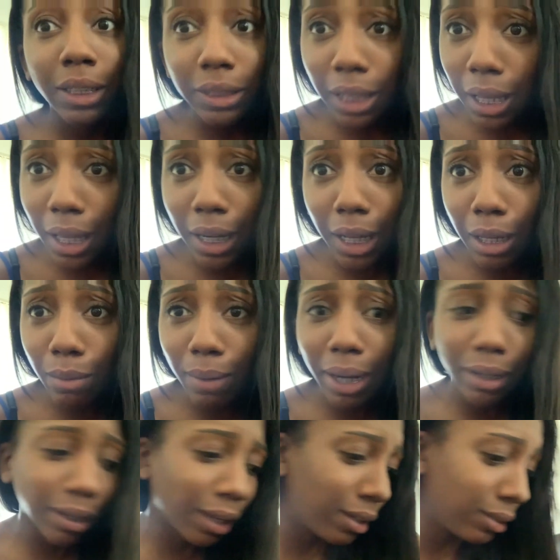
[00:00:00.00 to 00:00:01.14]
So I gotta work.
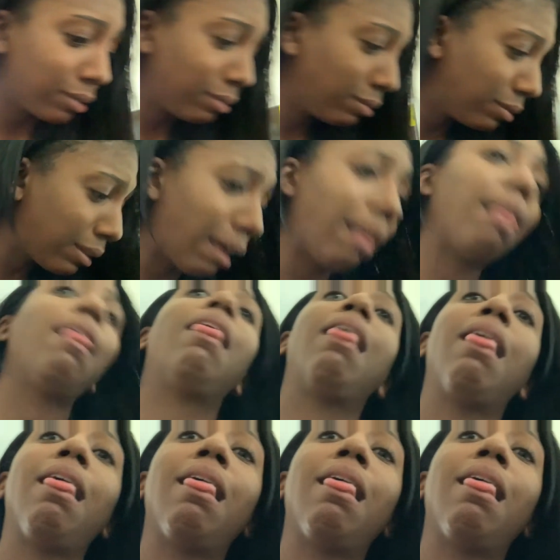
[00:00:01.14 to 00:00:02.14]
I